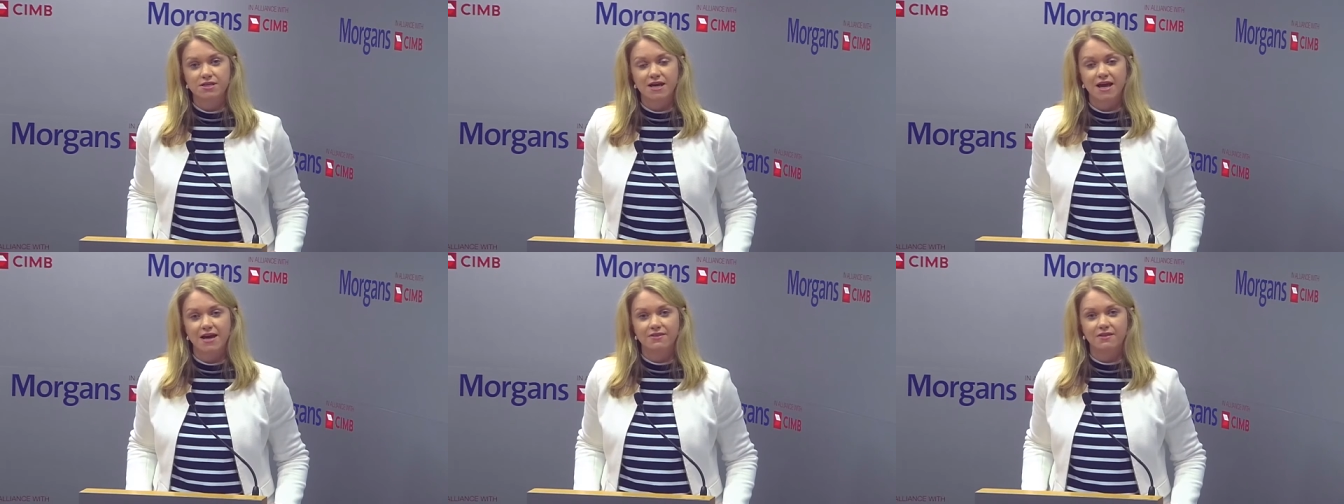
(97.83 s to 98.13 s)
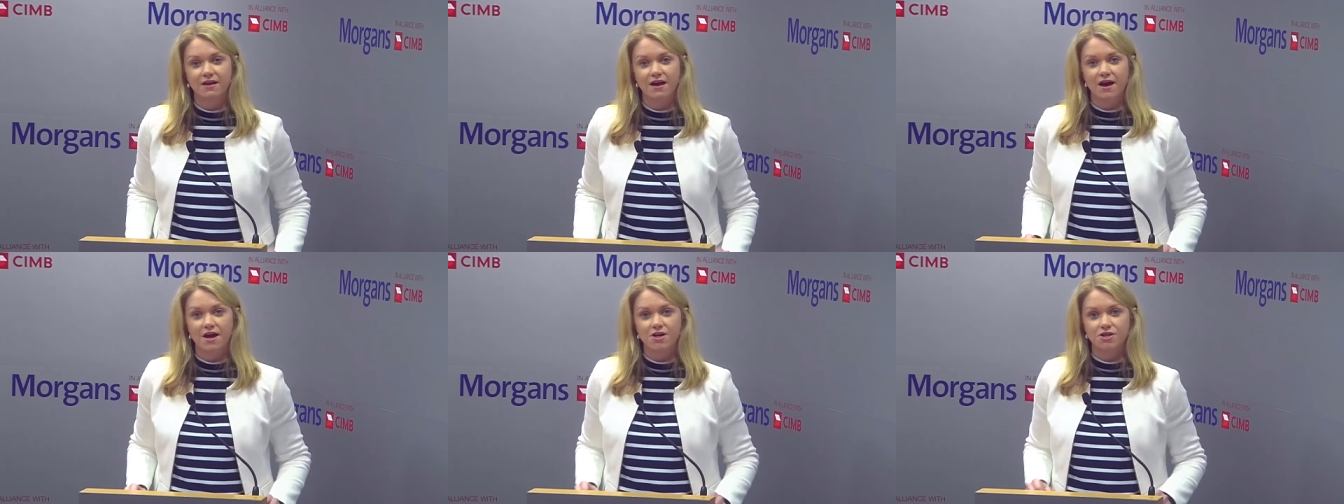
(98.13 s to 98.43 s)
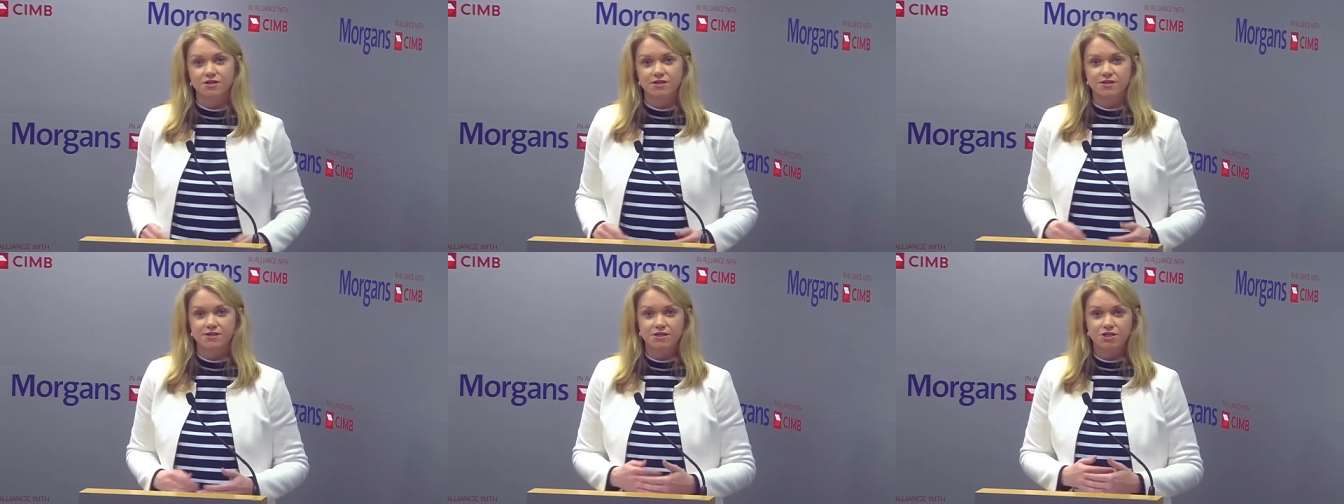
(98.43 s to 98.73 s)
take the
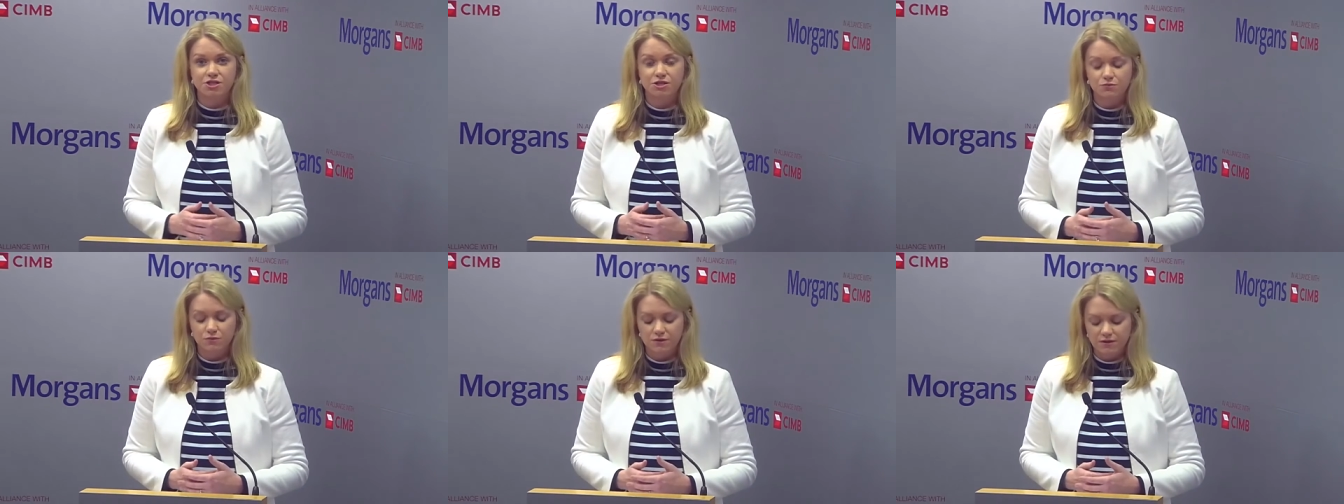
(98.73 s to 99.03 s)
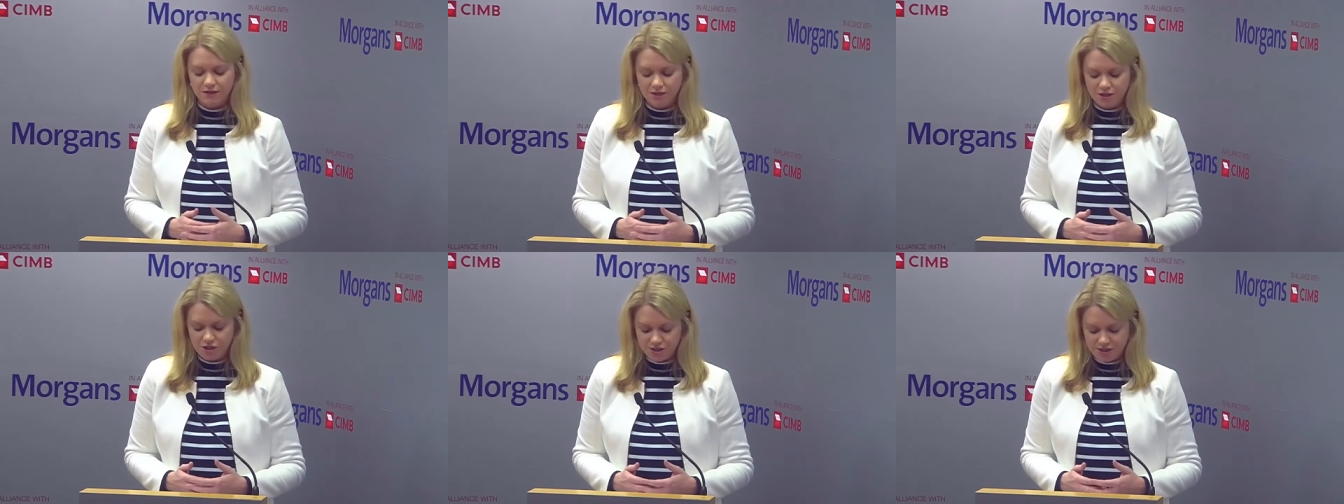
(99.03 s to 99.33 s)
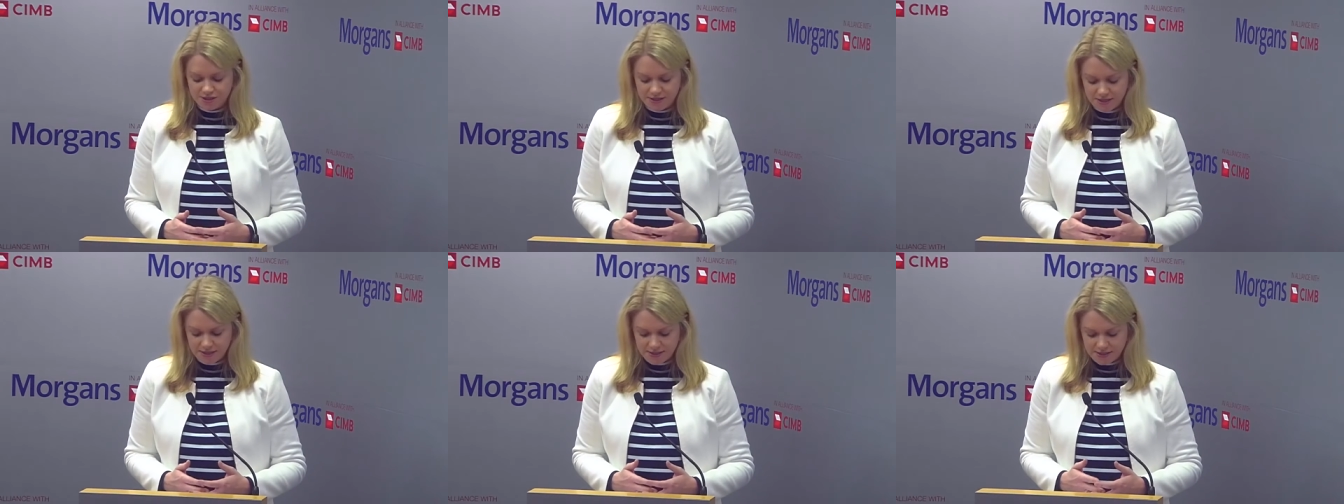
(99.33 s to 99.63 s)
harsh decision with
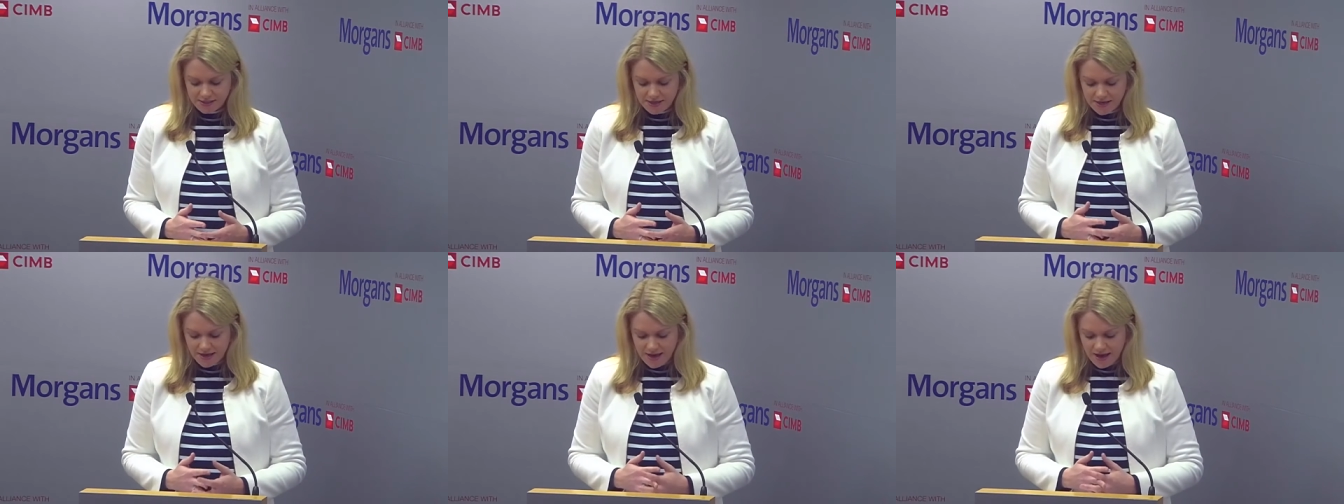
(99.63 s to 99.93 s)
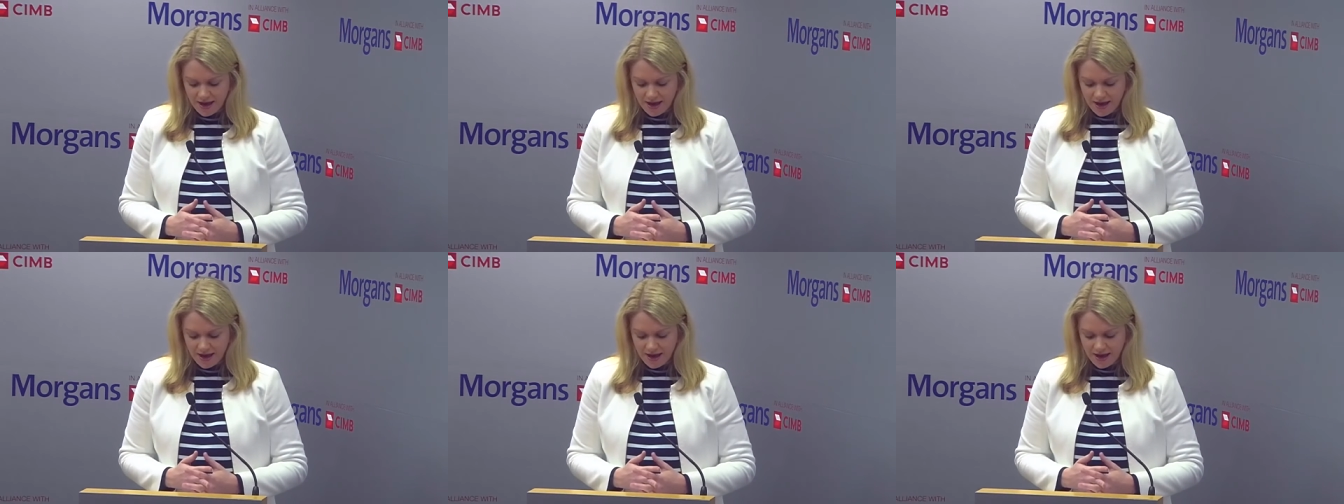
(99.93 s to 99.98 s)
logistics.